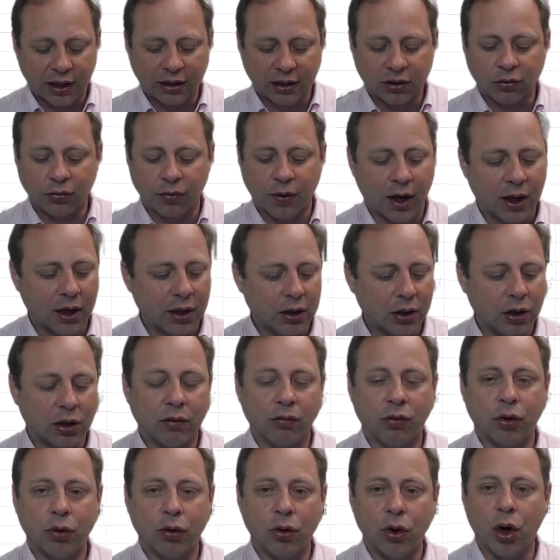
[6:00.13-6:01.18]
fine. If
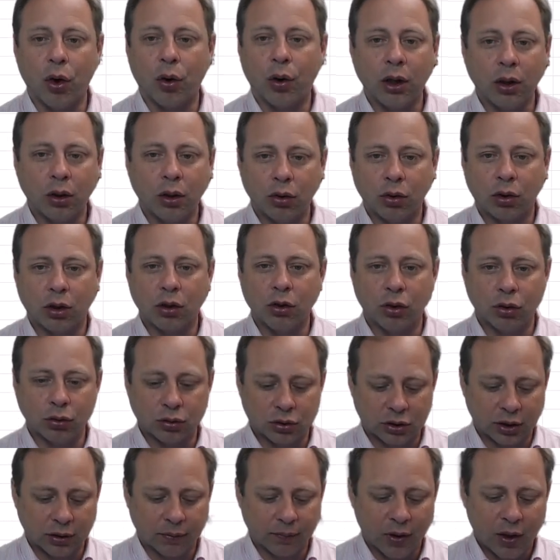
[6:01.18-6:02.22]
you know it, you can use
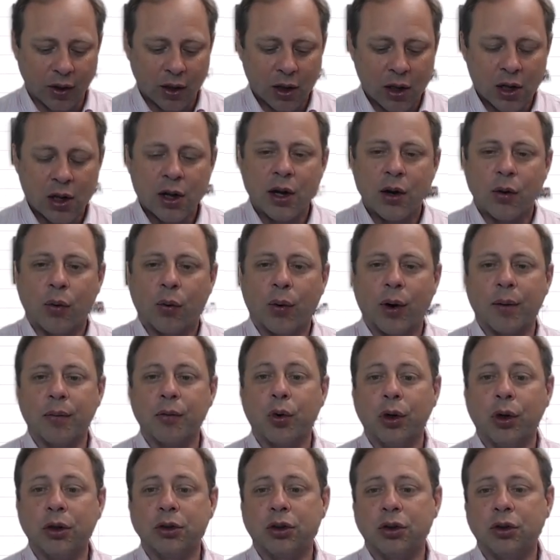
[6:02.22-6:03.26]
it. What I'm
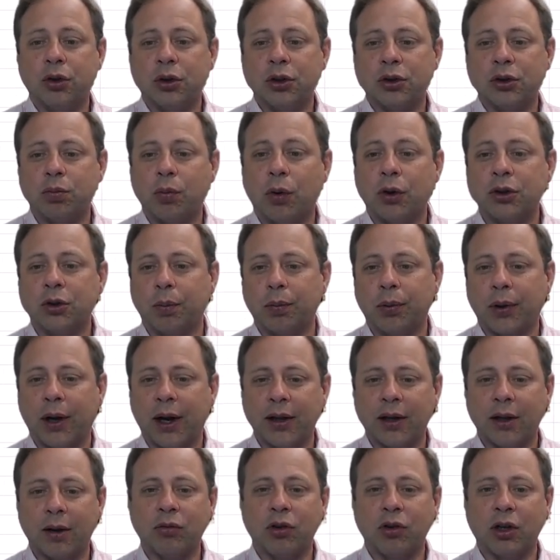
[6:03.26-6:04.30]
going to do is multiply
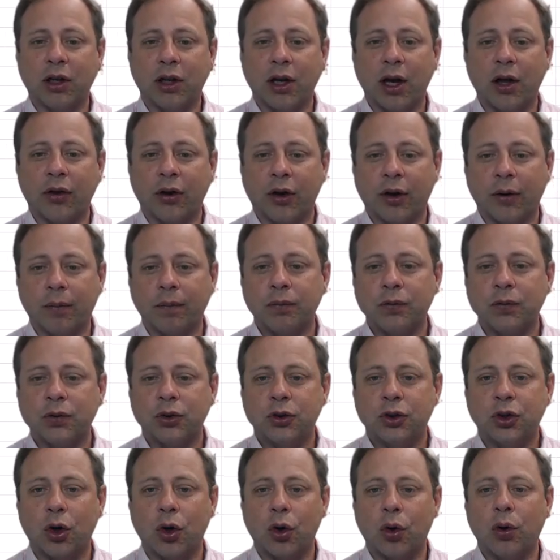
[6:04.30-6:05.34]
them together.
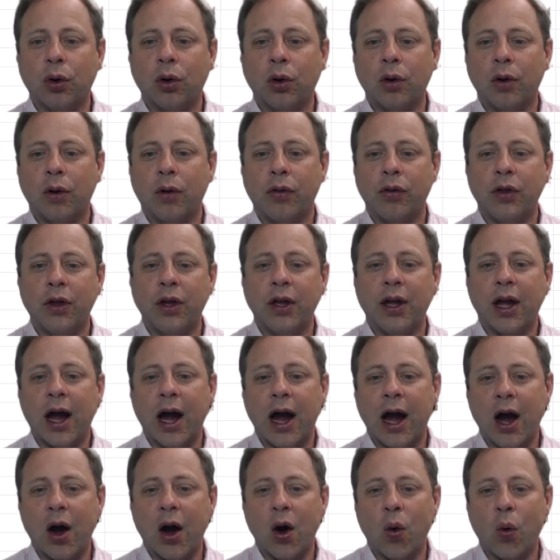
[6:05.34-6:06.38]
So the
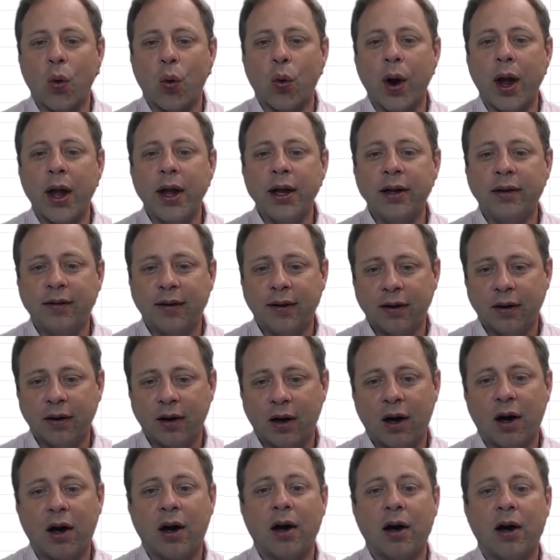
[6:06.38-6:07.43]
weight
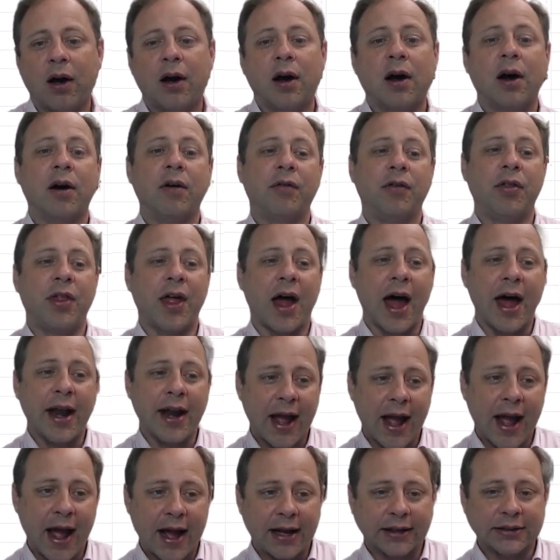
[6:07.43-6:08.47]
of that
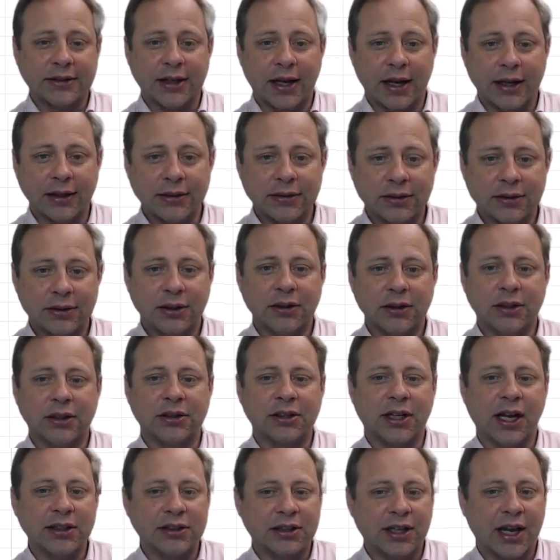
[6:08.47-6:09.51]
asset, in this
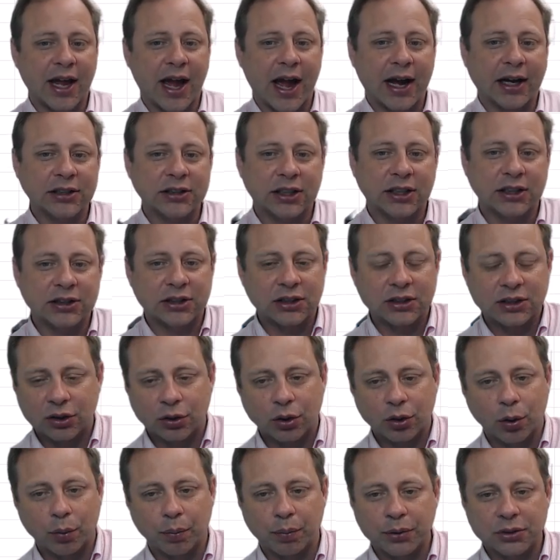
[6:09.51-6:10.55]
case cash, gets a
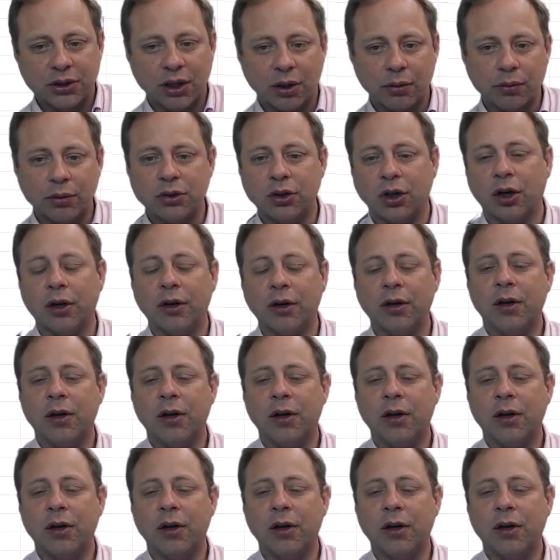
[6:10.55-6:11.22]
0% return,